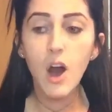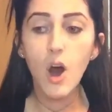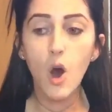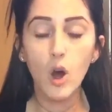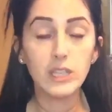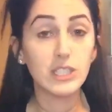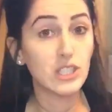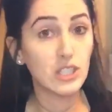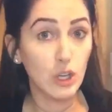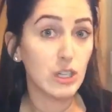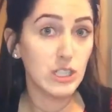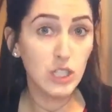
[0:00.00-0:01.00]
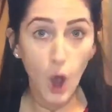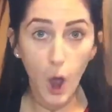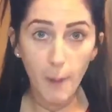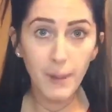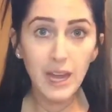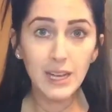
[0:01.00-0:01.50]
on certain
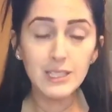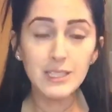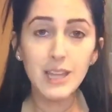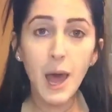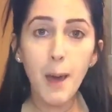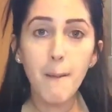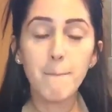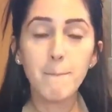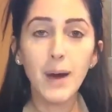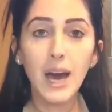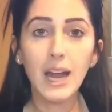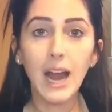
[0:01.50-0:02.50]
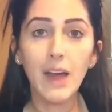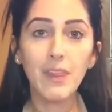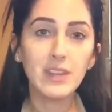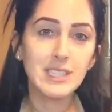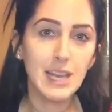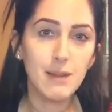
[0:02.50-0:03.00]
topics. But at
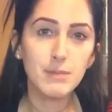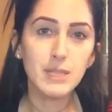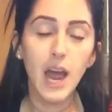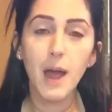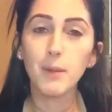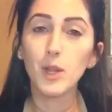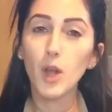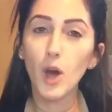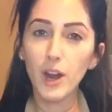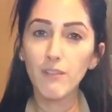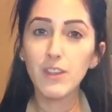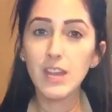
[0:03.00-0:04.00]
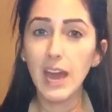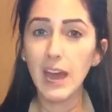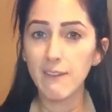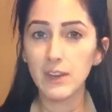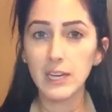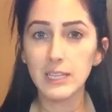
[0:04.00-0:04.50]
the same time, a lot of the
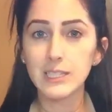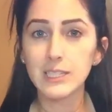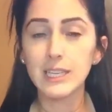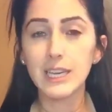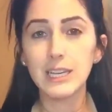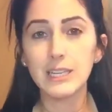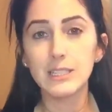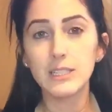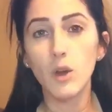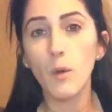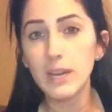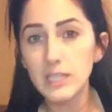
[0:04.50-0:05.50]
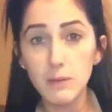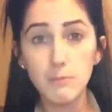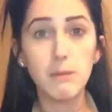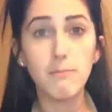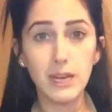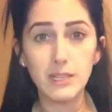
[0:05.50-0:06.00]
evidence is going to
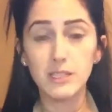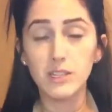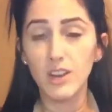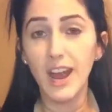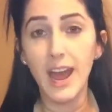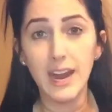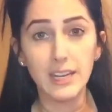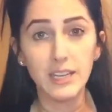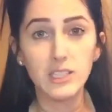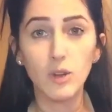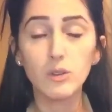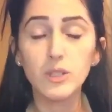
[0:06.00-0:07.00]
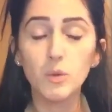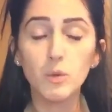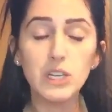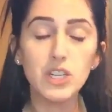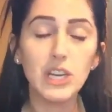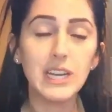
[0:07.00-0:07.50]
be based on anecdotes,
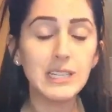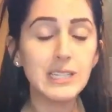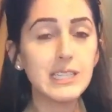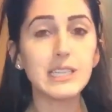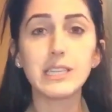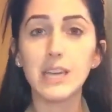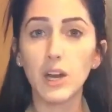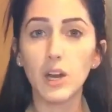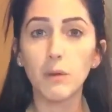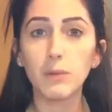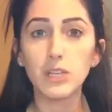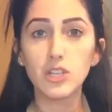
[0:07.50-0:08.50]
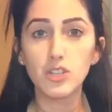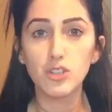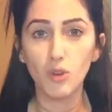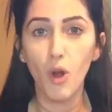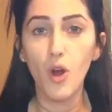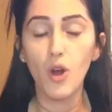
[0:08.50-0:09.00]
which isn't a terribly
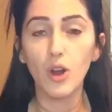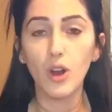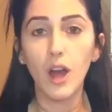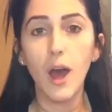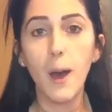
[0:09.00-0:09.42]
strong